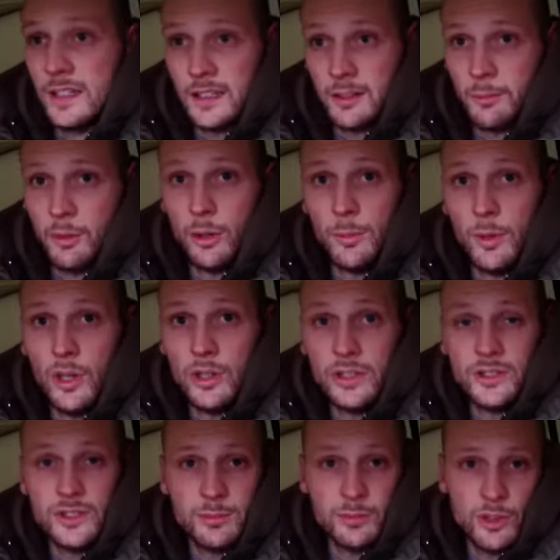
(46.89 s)
I put them all
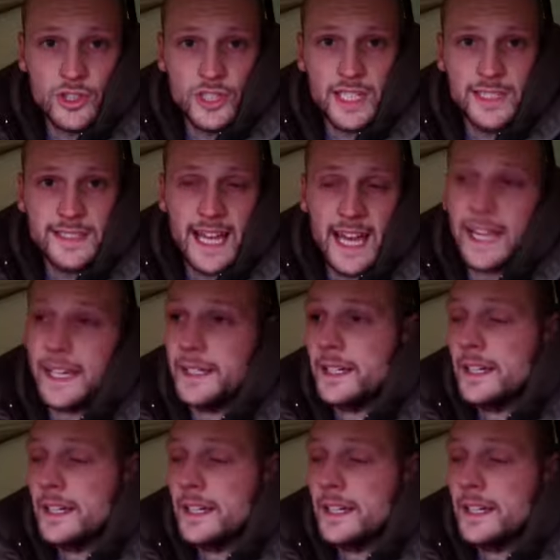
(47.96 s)
onto Project A.